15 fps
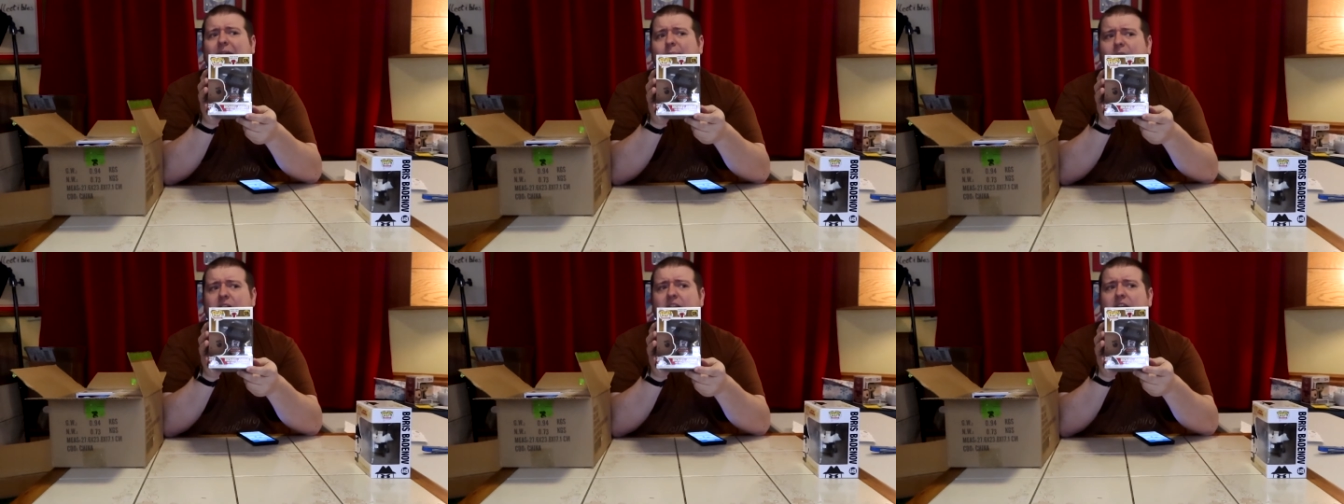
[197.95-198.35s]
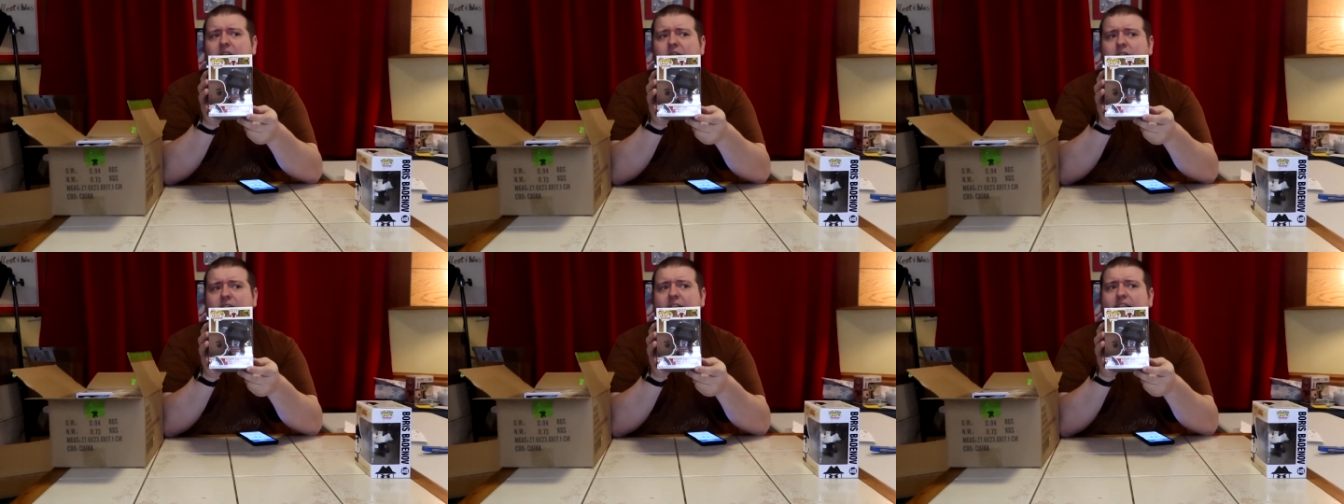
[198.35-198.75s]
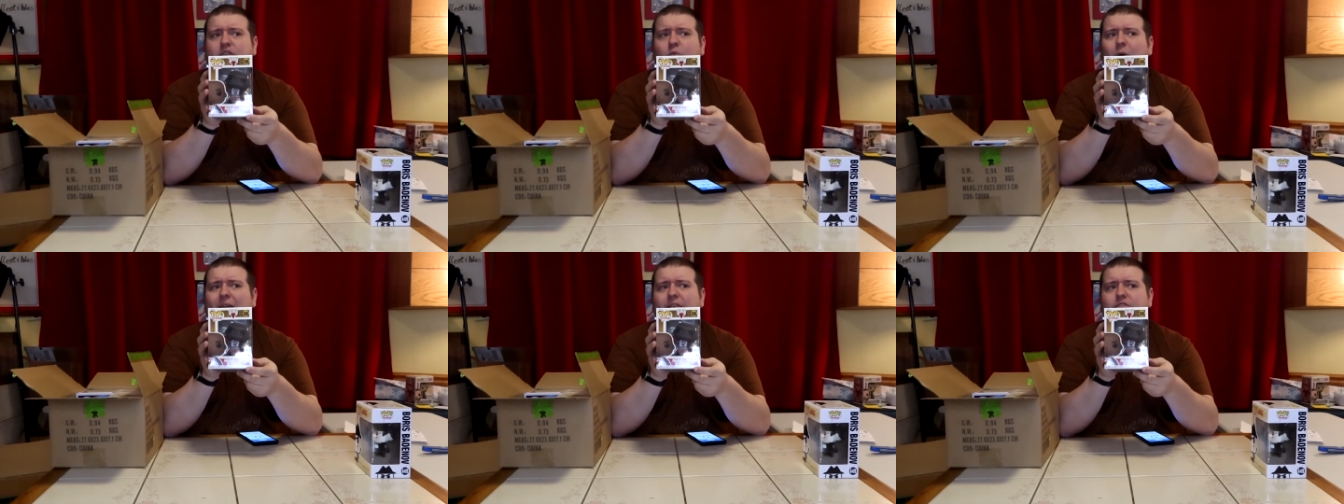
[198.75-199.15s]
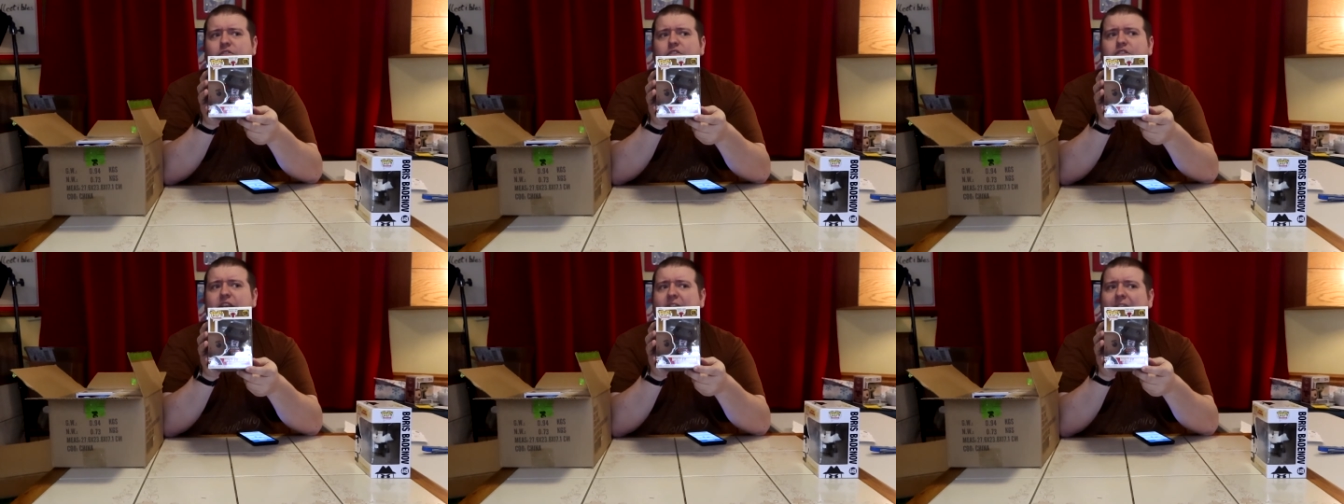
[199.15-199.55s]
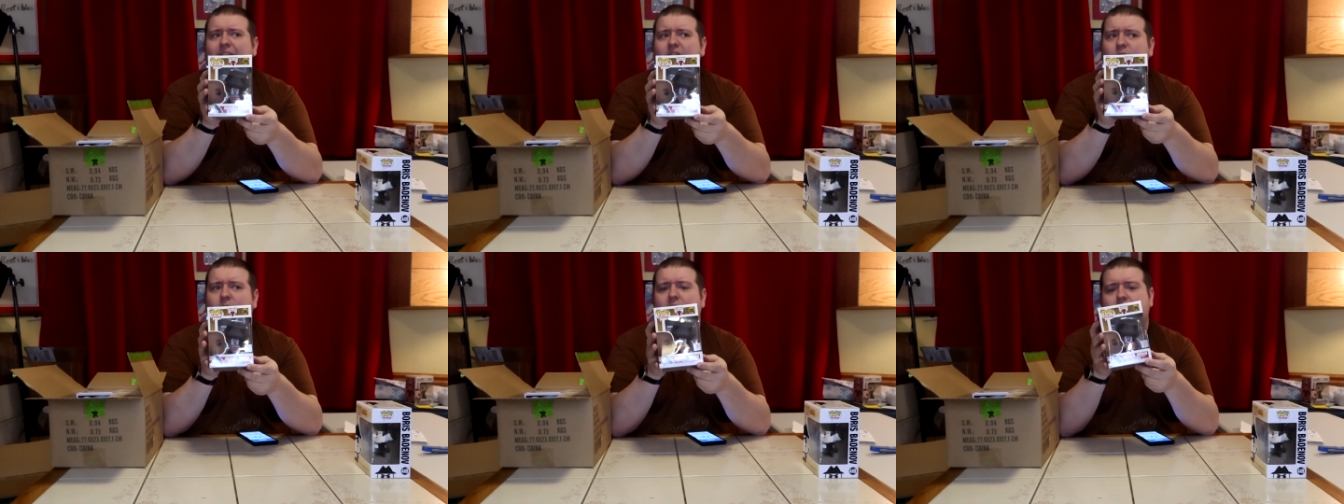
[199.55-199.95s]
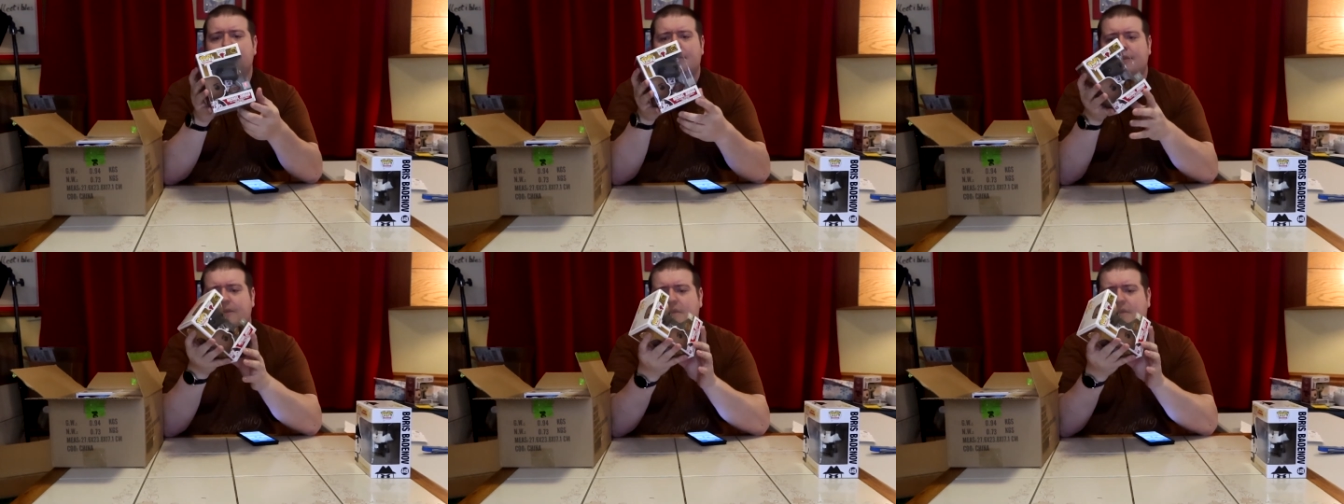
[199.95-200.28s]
I believe, because it's the white jersey and not the red.